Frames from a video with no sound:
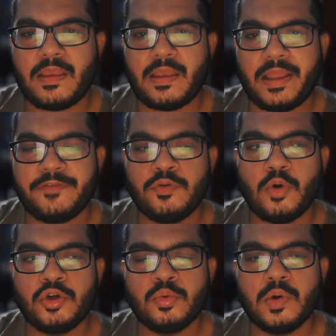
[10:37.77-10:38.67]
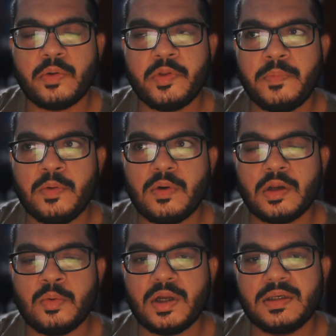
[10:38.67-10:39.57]
and if you want to work with me
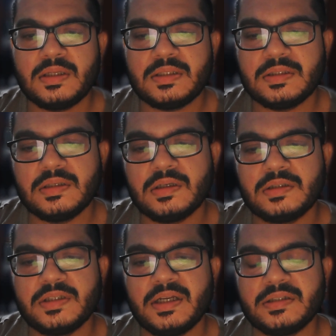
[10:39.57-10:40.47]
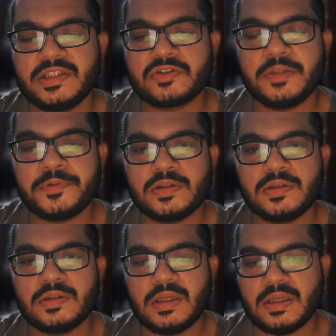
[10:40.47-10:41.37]
one-on-one, the
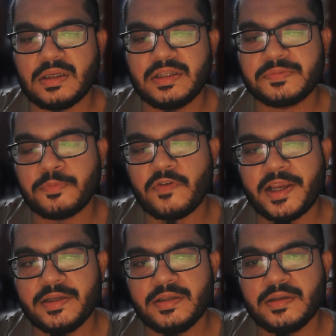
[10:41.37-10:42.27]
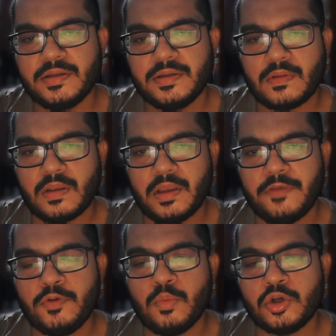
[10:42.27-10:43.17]
description it's provided.
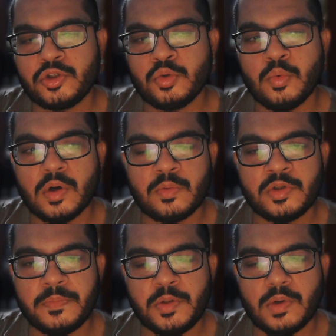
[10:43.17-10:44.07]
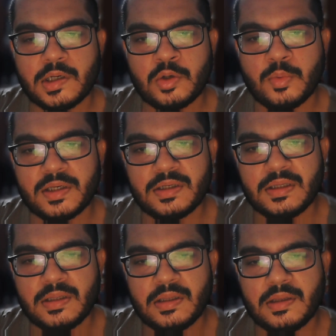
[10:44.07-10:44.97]
If you want to work with me one-on-one,
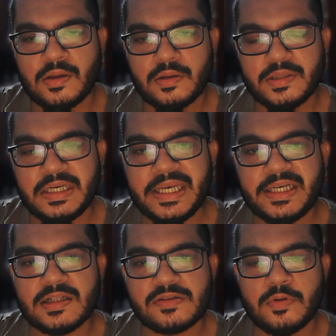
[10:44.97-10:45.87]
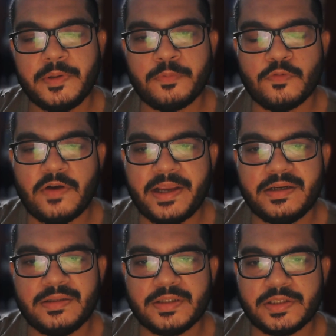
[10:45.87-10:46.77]
the details will be
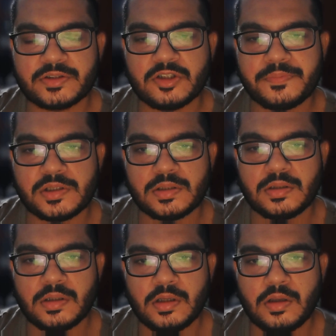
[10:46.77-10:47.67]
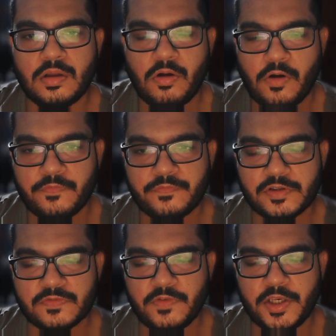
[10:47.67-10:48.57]
provided in the description of
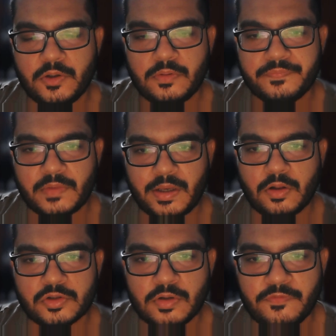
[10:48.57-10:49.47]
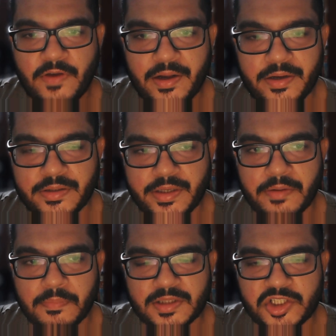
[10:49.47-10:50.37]
this video, and also to find it
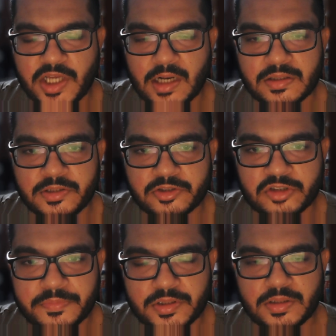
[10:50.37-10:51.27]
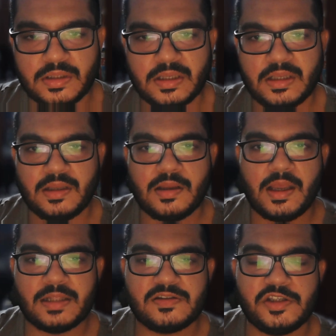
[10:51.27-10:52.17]
in the channel's description.
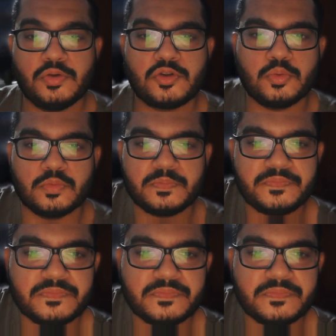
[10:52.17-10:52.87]
And see you soon.